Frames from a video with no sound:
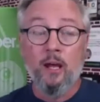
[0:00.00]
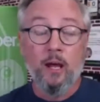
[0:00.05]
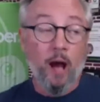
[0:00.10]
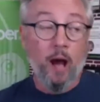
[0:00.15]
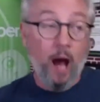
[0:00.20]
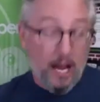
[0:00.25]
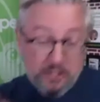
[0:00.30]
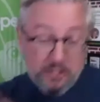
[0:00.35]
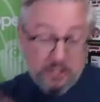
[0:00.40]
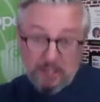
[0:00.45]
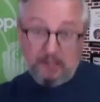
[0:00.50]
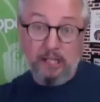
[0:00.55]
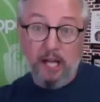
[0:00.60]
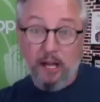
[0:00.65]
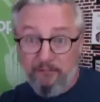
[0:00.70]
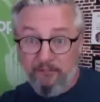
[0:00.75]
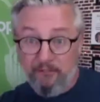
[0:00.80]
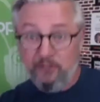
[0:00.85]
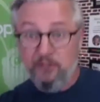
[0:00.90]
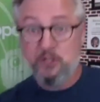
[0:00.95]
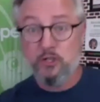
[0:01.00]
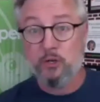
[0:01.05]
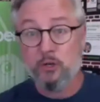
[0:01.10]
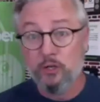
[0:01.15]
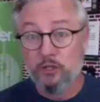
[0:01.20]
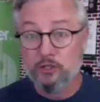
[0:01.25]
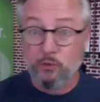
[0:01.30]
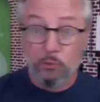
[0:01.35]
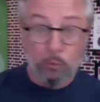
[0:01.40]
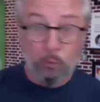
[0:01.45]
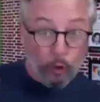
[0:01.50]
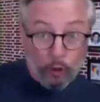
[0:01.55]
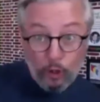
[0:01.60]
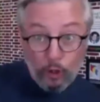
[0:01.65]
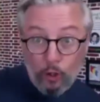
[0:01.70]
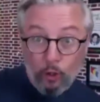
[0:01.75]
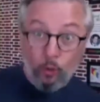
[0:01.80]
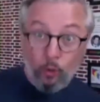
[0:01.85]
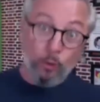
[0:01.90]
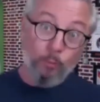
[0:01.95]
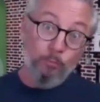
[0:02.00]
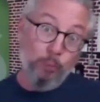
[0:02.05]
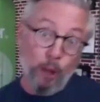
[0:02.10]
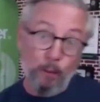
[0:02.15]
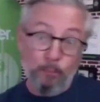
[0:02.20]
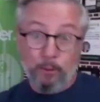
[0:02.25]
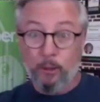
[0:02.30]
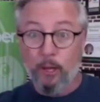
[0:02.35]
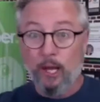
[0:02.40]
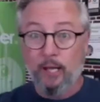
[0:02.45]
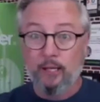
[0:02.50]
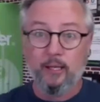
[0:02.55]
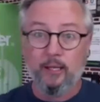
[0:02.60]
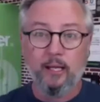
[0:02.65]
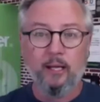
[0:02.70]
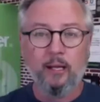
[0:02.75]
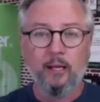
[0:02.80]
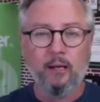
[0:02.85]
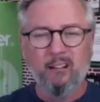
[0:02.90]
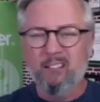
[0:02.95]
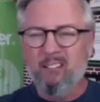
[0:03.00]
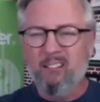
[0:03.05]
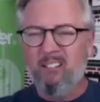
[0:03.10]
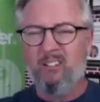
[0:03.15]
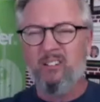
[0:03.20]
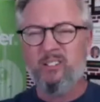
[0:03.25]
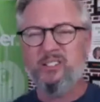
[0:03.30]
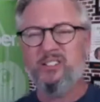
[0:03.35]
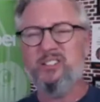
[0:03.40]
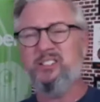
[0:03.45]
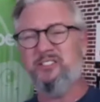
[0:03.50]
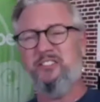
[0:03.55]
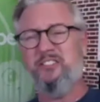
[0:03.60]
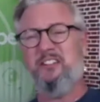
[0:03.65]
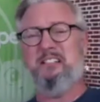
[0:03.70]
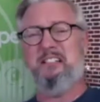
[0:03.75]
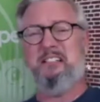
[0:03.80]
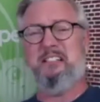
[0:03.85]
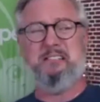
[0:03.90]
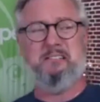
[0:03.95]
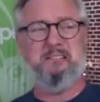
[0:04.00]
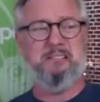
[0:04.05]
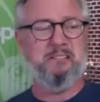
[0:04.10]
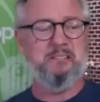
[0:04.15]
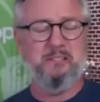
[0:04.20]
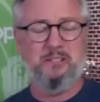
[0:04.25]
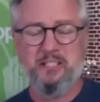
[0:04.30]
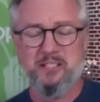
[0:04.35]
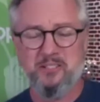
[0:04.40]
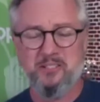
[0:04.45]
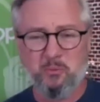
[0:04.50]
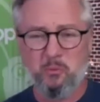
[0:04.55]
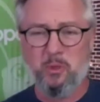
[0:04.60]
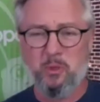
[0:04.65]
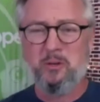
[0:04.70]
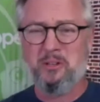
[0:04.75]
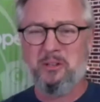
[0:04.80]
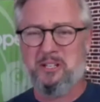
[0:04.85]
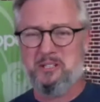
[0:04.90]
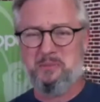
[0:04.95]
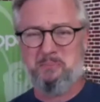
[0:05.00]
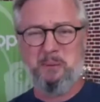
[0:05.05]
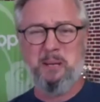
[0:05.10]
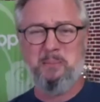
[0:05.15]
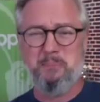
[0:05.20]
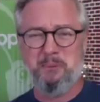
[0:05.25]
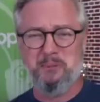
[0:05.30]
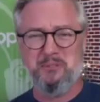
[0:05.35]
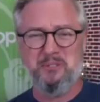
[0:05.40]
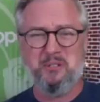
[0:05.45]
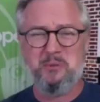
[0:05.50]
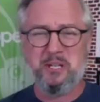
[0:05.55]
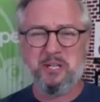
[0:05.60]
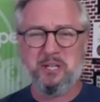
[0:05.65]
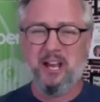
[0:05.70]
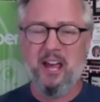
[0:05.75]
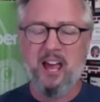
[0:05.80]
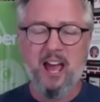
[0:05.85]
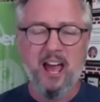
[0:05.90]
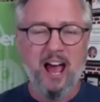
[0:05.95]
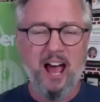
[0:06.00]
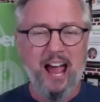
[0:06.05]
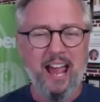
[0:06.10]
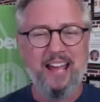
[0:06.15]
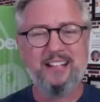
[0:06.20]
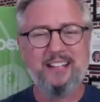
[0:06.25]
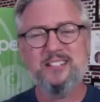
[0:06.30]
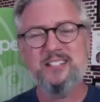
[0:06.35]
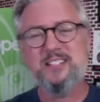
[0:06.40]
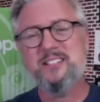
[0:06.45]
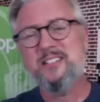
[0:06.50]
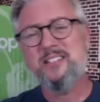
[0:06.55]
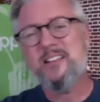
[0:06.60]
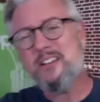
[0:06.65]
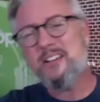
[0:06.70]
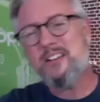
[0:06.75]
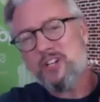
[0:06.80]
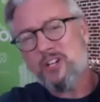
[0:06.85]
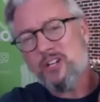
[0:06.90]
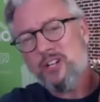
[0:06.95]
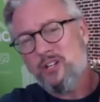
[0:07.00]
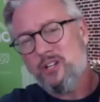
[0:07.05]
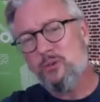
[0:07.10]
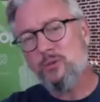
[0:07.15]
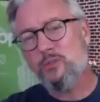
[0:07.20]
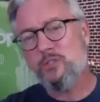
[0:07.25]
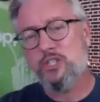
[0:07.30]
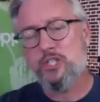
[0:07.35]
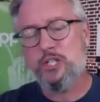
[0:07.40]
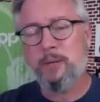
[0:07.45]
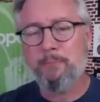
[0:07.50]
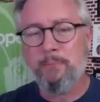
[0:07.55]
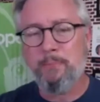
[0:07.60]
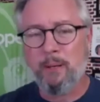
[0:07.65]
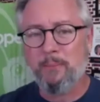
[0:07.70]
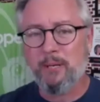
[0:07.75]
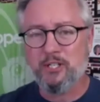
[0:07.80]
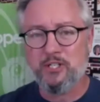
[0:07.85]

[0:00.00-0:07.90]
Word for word: I sell life insurance. And what are you? And blah blah. And it, oh, it just felt like, oh, these. What are these people doing? I had such a huge chip on my